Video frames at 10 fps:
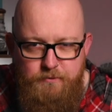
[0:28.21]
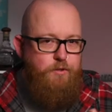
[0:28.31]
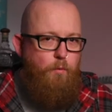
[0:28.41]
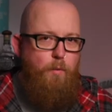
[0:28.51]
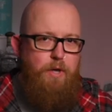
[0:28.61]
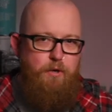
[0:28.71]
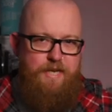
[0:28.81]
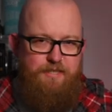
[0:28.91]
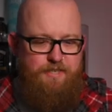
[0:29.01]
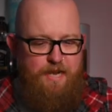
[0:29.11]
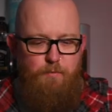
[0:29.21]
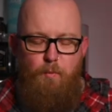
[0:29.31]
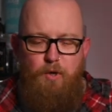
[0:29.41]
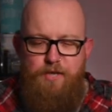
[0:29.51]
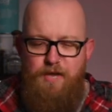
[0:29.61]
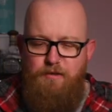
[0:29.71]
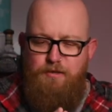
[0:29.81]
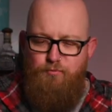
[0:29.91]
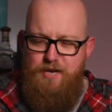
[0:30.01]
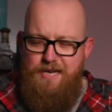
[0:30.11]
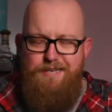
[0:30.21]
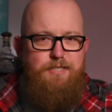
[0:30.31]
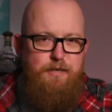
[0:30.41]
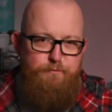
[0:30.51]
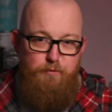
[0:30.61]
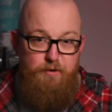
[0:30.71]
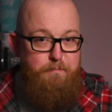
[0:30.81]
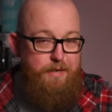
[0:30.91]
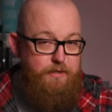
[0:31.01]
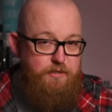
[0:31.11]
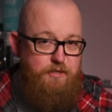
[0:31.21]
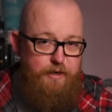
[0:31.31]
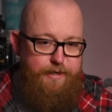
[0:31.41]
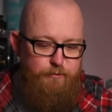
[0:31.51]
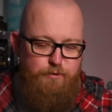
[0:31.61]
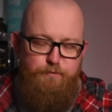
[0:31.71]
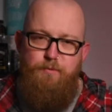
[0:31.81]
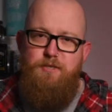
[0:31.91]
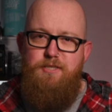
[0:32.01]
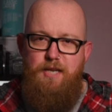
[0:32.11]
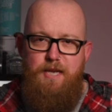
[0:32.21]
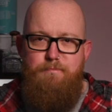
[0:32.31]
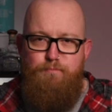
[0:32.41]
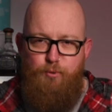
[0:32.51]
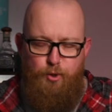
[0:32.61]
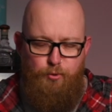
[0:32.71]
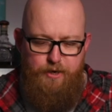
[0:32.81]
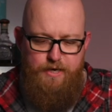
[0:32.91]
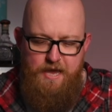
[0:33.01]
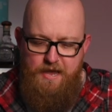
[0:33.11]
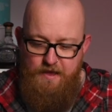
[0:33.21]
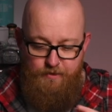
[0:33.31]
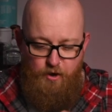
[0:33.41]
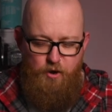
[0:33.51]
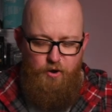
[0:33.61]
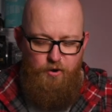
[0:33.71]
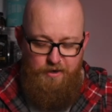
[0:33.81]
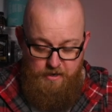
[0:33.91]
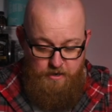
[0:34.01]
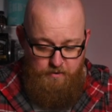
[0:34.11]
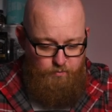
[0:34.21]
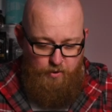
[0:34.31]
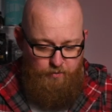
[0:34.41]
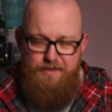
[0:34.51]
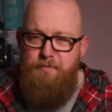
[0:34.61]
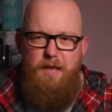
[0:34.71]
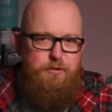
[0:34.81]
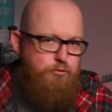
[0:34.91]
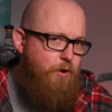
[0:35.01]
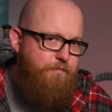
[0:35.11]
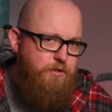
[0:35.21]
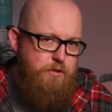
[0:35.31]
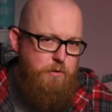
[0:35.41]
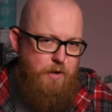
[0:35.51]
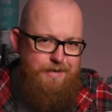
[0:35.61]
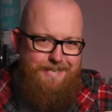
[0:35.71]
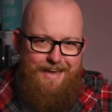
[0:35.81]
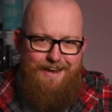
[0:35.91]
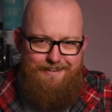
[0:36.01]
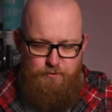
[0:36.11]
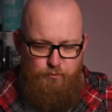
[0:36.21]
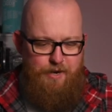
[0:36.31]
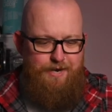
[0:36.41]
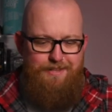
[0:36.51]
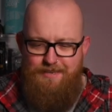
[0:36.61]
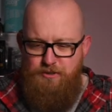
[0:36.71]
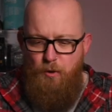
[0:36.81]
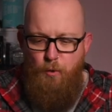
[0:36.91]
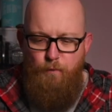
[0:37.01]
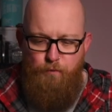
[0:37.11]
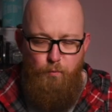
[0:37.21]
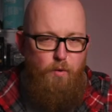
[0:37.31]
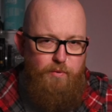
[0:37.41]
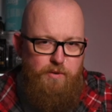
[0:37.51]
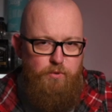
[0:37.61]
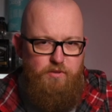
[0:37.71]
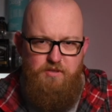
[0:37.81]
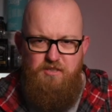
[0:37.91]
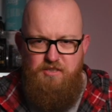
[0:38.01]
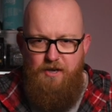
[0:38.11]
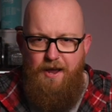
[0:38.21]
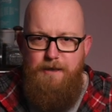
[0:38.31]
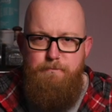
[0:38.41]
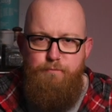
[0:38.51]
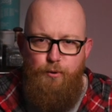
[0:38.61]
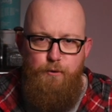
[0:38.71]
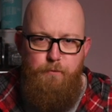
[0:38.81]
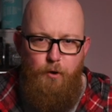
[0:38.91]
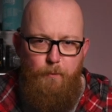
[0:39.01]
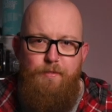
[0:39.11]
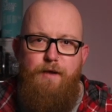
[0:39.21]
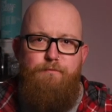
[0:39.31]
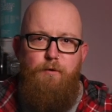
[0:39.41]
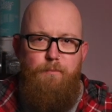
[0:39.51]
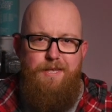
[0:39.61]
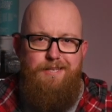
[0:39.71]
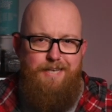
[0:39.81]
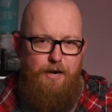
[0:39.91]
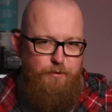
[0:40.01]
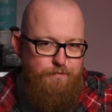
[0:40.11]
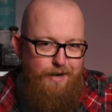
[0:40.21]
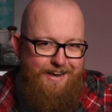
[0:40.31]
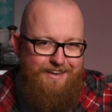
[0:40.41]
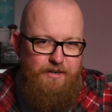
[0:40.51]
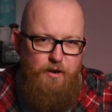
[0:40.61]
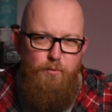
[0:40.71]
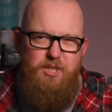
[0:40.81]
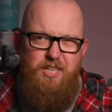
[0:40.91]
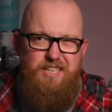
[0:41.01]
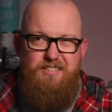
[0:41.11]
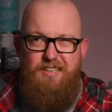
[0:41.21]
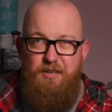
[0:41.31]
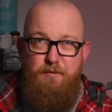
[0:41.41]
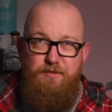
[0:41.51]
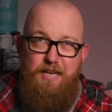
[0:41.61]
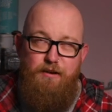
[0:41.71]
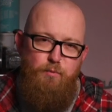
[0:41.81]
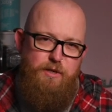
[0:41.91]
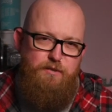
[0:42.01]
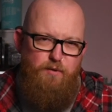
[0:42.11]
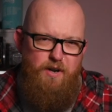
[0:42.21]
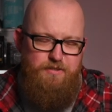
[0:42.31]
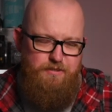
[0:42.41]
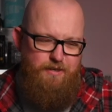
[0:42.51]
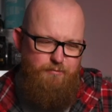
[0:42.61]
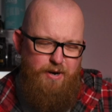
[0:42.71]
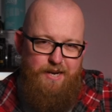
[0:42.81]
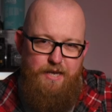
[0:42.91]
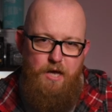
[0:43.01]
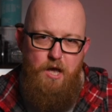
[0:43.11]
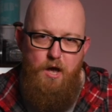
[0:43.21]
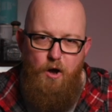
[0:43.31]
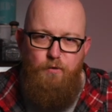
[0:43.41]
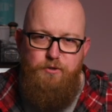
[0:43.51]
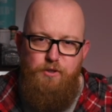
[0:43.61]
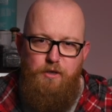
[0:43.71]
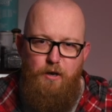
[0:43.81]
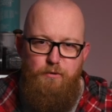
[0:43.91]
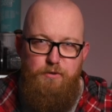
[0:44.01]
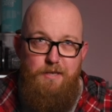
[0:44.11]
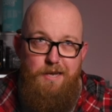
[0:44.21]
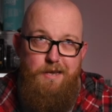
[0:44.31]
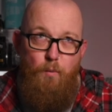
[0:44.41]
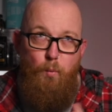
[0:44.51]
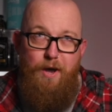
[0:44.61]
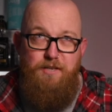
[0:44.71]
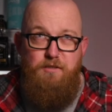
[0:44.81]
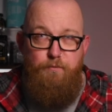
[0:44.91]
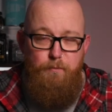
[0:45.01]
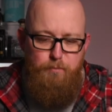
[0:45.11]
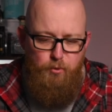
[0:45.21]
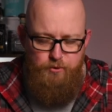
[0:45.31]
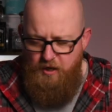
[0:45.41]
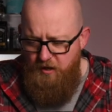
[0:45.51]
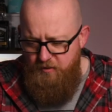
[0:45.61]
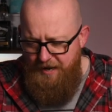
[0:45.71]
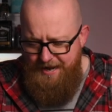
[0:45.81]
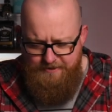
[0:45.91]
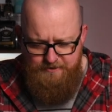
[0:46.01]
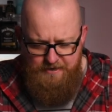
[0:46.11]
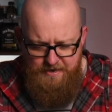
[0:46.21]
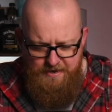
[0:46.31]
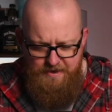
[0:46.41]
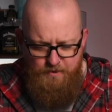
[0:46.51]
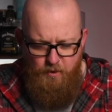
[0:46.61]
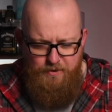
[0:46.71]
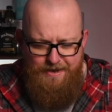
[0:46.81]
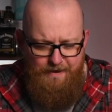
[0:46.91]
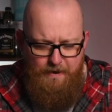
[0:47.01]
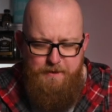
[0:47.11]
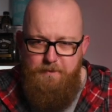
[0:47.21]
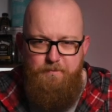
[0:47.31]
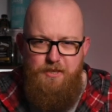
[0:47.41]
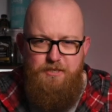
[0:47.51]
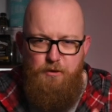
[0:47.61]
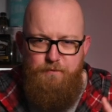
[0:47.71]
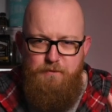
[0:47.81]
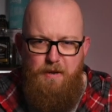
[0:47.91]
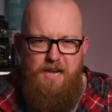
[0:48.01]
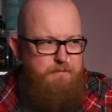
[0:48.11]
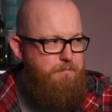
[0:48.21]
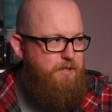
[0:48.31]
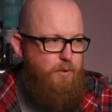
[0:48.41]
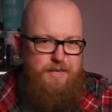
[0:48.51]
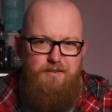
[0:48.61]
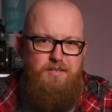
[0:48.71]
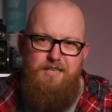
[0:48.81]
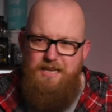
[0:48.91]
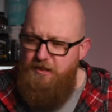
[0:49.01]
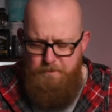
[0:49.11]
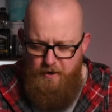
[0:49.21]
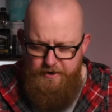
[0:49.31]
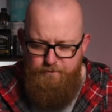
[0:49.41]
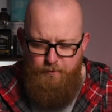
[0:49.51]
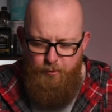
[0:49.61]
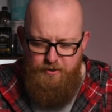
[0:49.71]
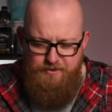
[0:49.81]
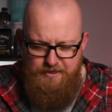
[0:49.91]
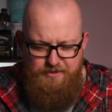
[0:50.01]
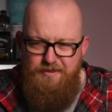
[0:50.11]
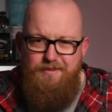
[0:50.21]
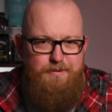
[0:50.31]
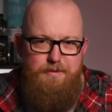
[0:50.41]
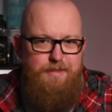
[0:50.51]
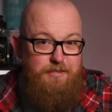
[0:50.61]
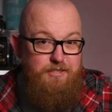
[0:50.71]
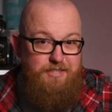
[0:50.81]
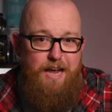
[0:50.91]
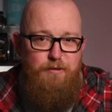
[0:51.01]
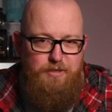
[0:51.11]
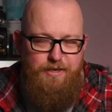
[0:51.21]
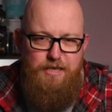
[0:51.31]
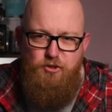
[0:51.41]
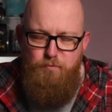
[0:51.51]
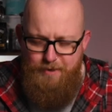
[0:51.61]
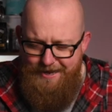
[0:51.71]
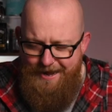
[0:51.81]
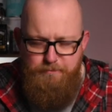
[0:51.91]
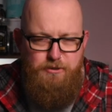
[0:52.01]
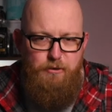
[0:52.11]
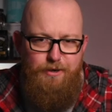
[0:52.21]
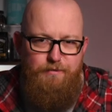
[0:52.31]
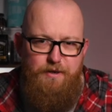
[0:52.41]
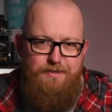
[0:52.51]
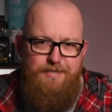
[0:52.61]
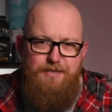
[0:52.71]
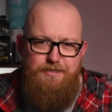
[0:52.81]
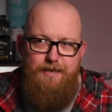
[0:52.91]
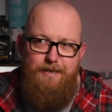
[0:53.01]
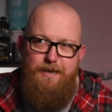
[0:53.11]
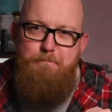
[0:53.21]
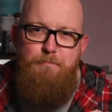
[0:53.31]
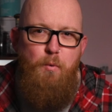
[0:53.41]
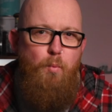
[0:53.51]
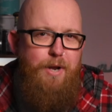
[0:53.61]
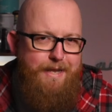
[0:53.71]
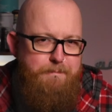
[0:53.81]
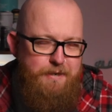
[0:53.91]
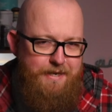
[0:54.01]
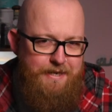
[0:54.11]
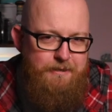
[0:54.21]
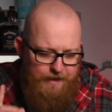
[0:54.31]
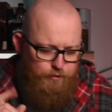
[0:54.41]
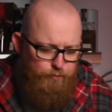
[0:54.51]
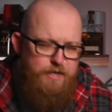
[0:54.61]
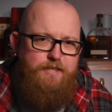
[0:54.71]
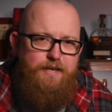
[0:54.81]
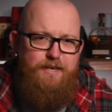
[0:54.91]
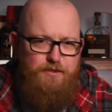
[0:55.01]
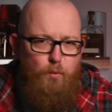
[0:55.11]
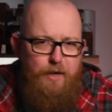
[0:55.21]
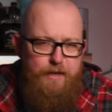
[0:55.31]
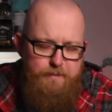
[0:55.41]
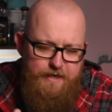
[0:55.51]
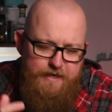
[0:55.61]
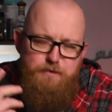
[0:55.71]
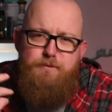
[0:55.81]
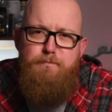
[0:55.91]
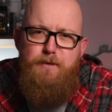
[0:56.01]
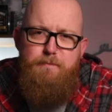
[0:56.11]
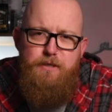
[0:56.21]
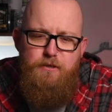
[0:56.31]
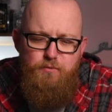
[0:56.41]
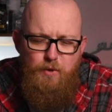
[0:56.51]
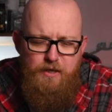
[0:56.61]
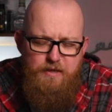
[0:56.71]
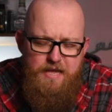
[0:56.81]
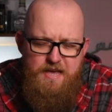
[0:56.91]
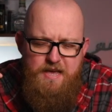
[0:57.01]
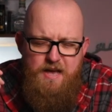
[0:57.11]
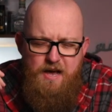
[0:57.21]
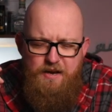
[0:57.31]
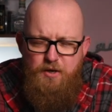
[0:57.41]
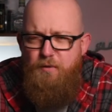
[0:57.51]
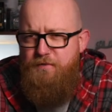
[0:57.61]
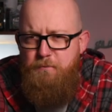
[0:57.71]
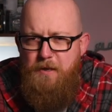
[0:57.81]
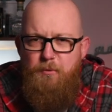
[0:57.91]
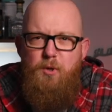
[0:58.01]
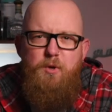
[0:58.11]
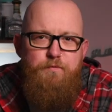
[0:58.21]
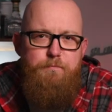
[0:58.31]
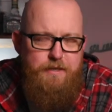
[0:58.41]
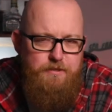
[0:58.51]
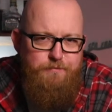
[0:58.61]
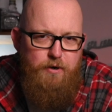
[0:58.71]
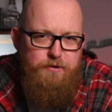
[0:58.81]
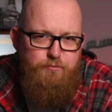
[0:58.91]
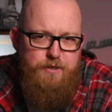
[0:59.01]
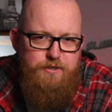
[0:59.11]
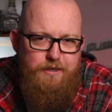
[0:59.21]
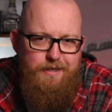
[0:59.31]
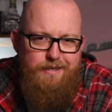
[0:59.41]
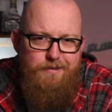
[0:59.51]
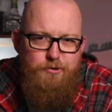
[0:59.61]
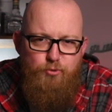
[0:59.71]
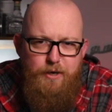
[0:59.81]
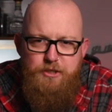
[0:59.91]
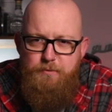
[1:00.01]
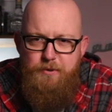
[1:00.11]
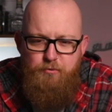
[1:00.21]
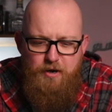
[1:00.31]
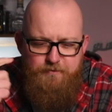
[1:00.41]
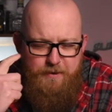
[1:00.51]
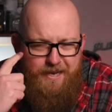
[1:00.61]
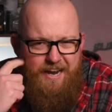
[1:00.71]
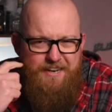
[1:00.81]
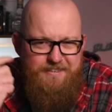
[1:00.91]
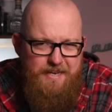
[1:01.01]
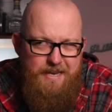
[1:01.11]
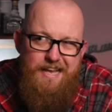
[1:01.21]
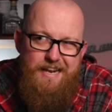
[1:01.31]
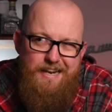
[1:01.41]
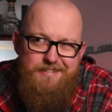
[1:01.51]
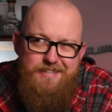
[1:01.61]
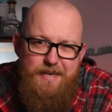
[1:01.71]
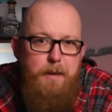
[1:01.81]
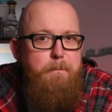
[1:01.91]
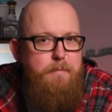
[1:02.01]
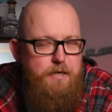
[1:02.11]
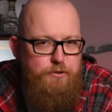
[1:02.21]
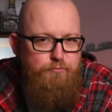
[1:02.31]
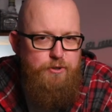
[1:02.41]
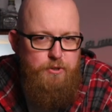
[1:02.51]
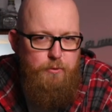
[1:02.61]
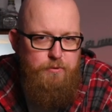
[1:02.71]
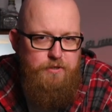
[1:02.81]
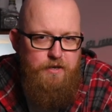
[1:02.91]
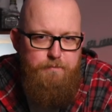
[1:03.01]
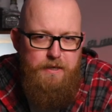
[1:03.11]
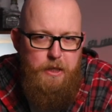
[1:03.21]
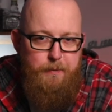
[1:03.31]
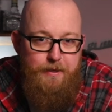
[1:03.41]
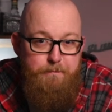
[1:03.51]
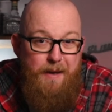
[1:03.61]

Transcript: So what we're looking at today, well, we're looking at three different beer styles from the same brewery that are, well, as crafty as you can get, really. These are all from what we would consider a brew pub. They're from the town of La Canoulaise, which is kind of southwest France, directly onto the coast, west from Bordeaux. And, well, yeah, I mean, this stuff is made between the sea and the pine forest. This sounds like it should be absolutely fantastic, but will it be? And the reason I ask, will it be, is simply because, well, I know a few people who've been to France recently and tried some of the craft beer, and let's say mixed results have been coming